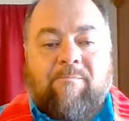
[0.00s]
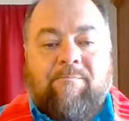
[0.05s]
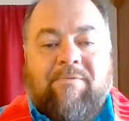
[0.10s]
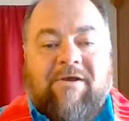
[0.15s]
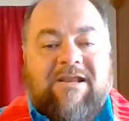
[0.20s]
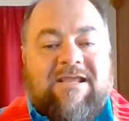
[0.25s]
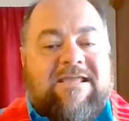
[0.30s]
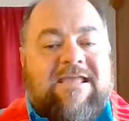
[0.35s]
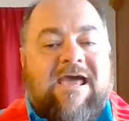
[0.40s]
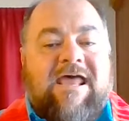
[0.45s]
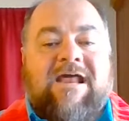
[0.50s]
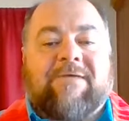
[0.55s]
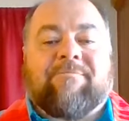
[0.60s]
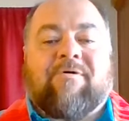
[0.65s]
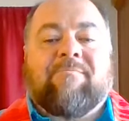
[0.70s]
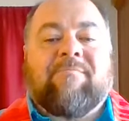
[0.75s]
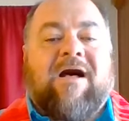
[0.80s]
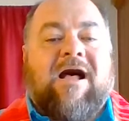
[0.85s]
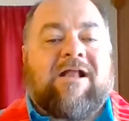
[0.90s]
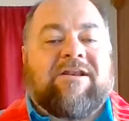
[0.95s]
But again, I'm
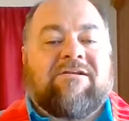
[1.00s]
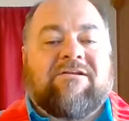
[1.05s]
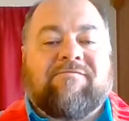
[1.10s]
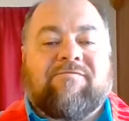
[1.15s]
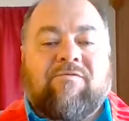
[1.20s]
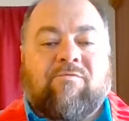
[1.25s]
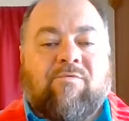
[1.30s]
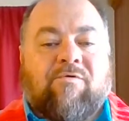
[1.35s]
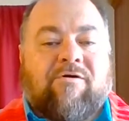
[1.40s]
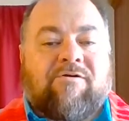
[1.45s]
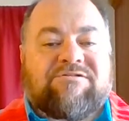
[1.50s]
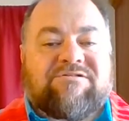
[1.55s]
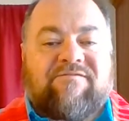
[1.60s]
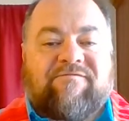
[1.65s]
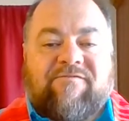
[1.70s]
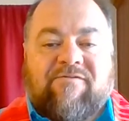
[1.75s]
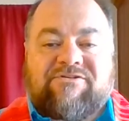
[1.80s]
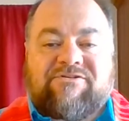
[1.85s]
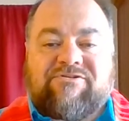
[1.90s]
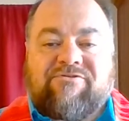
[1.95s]
reminded of the words in
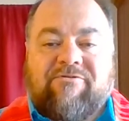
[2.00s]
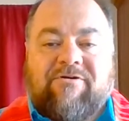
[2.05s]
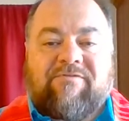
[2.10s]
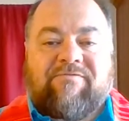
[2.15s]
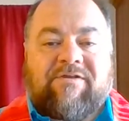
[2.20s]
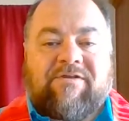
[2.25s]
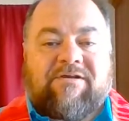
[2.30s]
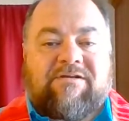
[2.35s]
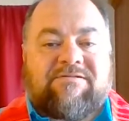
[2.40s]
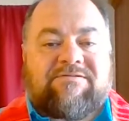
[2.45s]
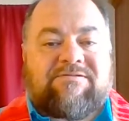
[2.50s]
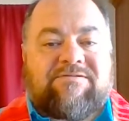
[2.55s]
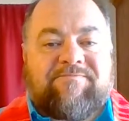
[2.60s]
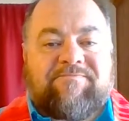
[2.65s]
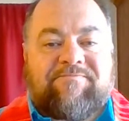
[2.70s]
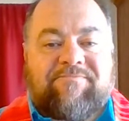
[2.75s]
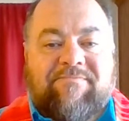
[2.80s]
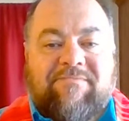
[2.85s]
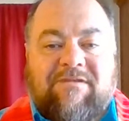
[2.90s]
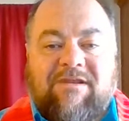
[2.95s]
1 Corinthians
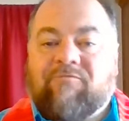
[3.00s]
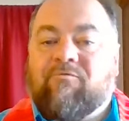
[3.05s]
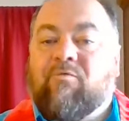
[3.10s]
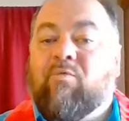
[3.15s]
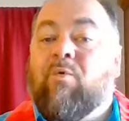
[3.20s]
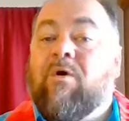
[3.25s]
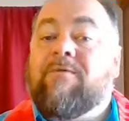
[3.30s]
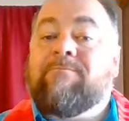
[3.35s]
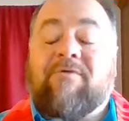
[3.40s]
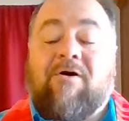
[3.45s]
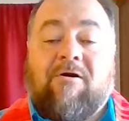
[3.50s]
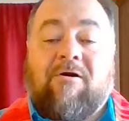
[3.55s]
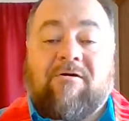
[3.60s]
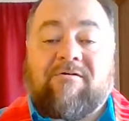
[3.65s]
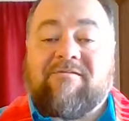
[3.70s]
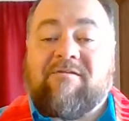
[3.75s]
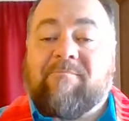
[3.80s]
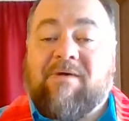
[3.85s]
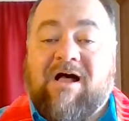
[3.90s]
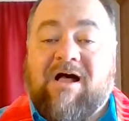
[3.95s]
if one part
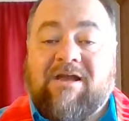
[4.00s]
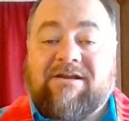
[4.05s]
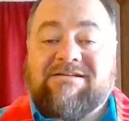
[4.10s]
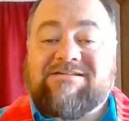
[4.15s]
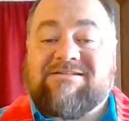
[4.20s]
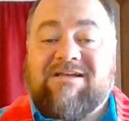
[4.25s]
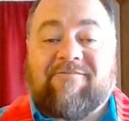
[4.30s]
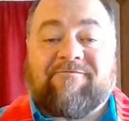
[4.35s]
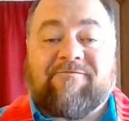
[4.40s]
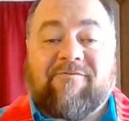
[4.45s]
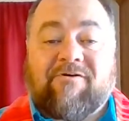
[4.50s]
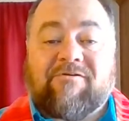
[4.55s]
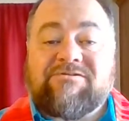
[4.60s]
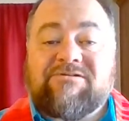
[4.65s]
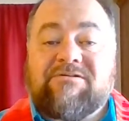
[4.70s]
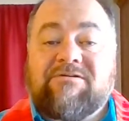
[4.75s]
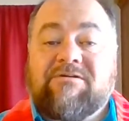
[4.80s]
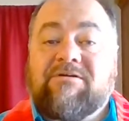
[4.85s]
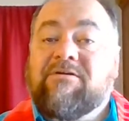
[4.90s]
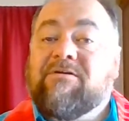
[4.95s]
of the body
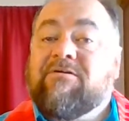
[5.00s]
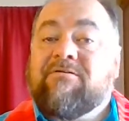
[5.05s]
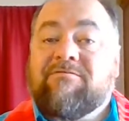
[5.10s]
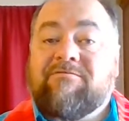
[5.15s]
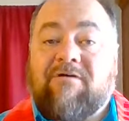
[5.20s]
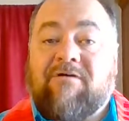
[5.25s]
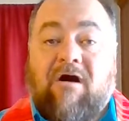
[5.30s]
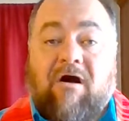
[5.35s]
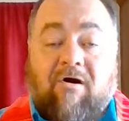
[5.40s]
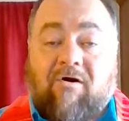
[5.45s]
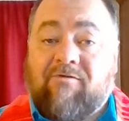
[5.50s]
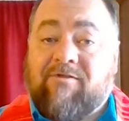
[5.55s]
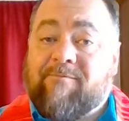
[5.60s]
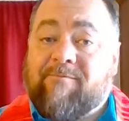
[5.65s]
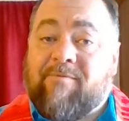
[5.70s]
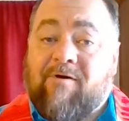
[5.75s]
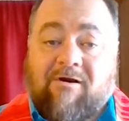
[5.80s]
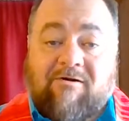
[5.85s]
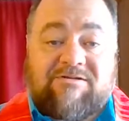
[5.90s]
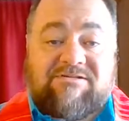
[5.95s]
suffers, all the
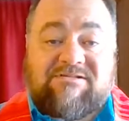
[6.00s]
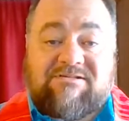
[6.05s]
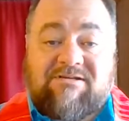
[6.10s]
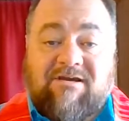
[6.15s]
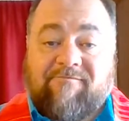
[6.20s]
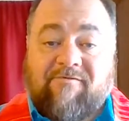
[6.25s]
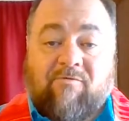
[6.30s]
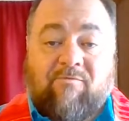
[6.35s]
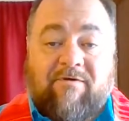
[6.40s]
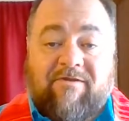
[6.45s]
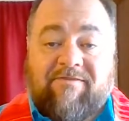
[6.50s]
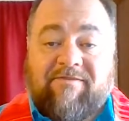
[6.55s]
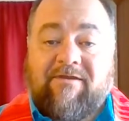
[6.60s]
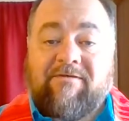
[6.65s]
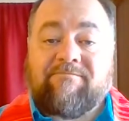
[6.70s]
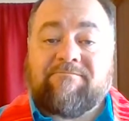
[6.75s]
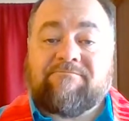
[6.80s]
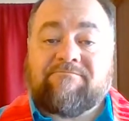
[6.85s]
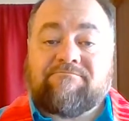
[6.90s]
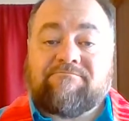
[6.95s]
parts suffer with
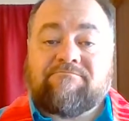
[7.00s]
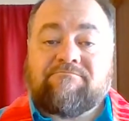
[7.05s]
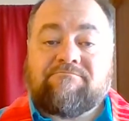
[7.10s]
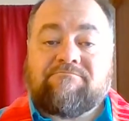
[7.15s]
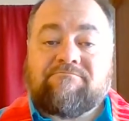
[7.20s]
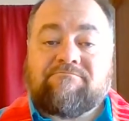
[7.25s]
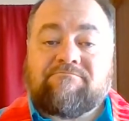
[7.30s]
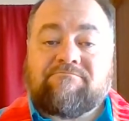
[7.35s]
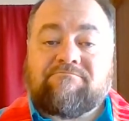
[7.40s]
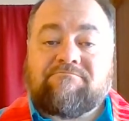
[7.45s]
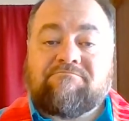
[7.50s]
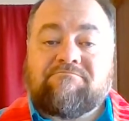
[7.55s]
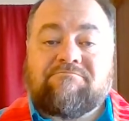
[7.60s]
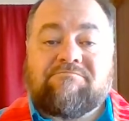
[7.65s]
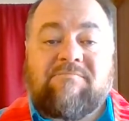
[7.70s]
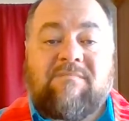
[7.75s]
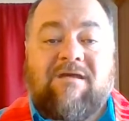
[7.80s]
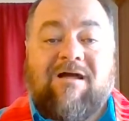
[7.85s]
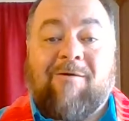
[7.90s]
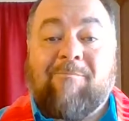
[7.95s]
it.
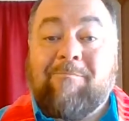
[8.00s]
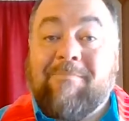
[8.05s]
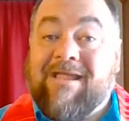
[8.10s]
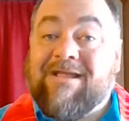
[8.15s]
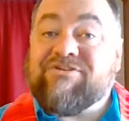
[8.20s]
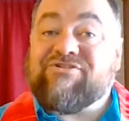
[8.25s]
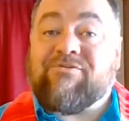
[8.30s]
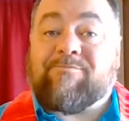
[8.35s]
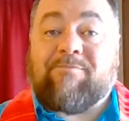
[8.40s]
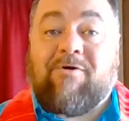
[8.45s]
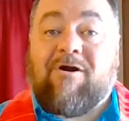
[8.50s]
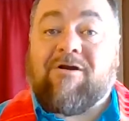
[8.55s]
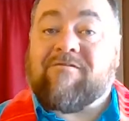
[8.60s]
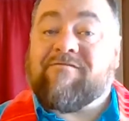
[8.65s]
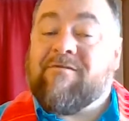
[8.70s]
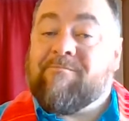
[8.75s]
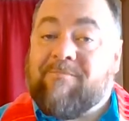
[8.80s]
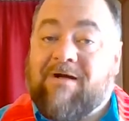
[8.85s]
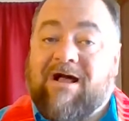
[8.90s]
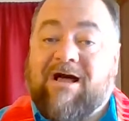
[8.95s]
A major part
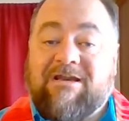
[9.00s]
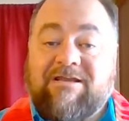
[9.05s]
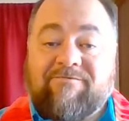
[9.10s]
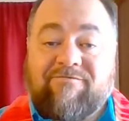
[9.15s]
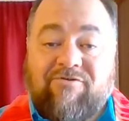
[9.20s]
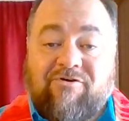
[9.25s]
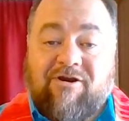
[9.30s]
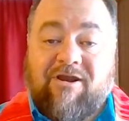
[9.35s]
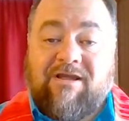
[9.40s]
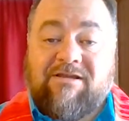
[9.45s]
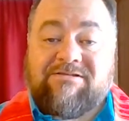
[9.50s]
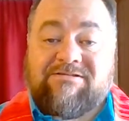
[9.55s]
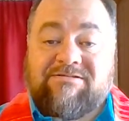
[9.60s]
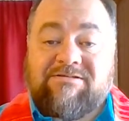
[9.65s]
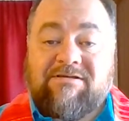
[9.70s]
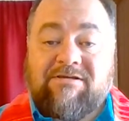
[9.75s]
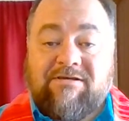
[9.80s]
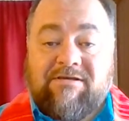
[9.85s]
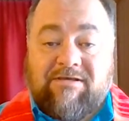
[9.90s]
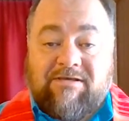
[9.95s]
of the body of
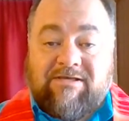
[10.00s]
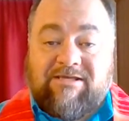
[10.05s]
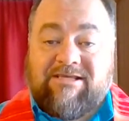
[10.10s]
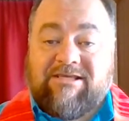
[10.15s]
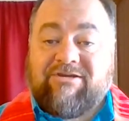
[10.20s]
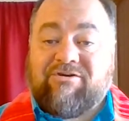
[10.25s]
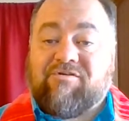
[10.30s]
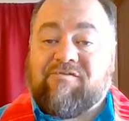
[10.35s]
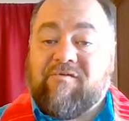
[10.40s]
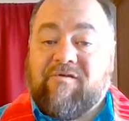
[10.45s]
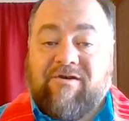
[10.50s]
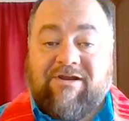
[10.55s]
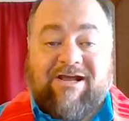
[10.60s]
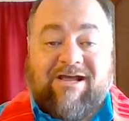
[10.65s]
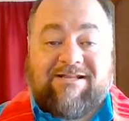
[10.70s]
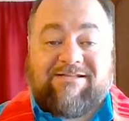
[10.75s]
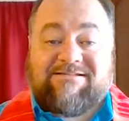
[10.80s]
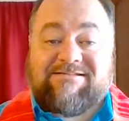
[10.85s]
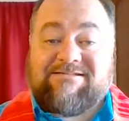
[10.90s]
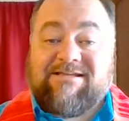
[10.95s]
Christ here in the
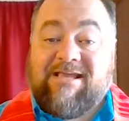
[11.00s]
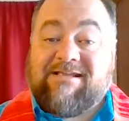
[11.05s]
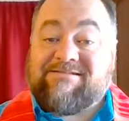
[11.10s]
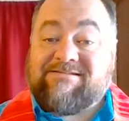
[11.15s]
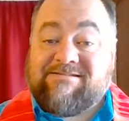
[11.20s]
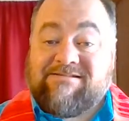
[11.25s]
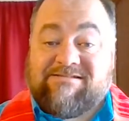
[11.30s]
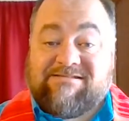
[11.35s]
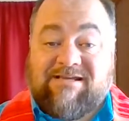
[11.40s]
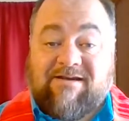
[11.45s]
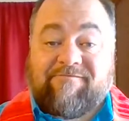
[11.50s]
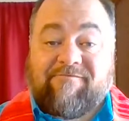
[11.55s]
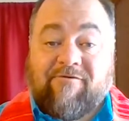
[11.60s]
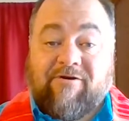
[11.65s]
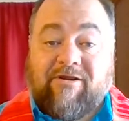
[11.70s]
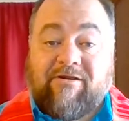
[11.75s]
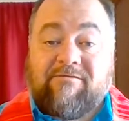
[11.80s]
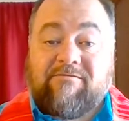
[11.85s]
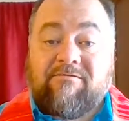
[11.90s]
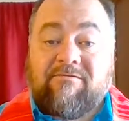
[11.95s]
United States is
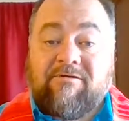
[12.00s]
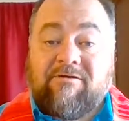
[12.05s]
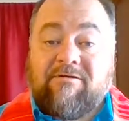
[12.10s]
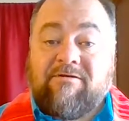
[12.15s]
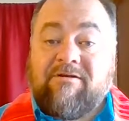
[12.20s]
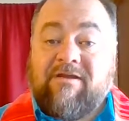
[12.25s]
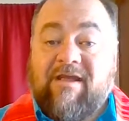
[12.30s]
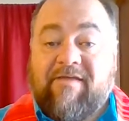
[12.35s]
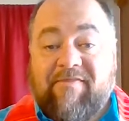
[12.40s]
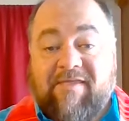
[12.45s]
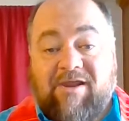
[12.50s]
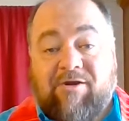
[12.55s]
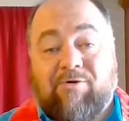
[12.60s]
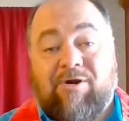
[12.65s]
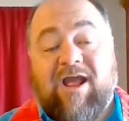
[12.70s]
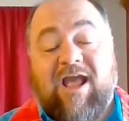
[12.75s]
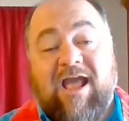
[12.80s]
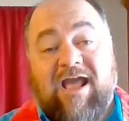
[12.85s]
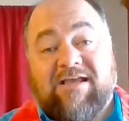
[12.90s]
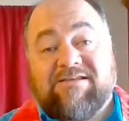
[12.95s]
suffering, and they
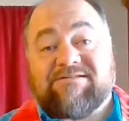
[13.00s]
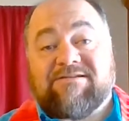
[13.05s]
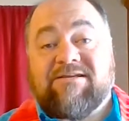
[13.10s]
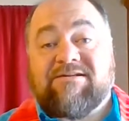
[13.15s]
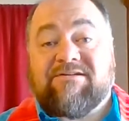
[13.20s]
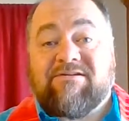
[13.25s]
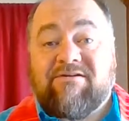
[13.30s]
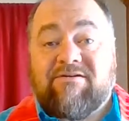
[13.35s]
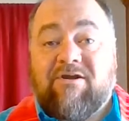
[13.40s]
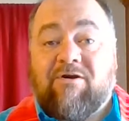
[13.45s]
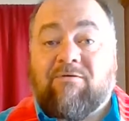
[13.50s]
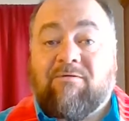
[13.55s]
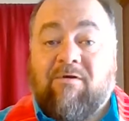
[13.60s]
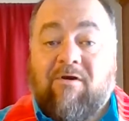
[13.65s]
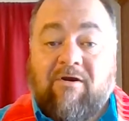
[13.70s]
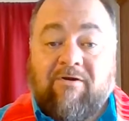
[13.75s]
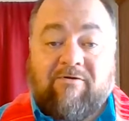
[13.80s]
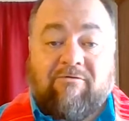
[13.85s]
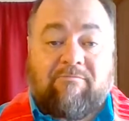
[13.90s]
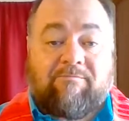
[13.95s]
are asking to no
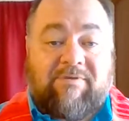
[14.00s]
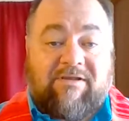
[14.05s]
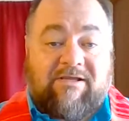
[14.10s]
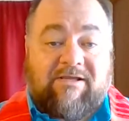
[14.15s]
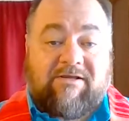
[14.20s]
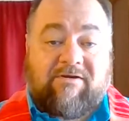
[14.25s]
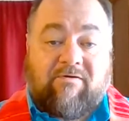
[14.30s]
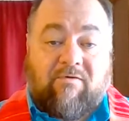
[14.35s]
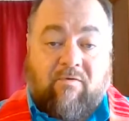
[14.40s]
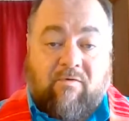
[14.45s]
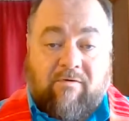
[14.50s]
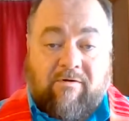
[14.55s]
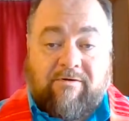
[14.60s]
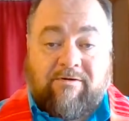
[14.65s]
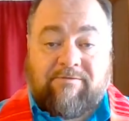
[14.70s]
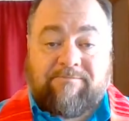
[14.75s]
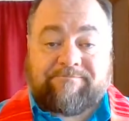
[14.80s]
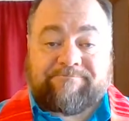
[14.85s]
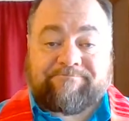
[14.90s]
longer be ignored.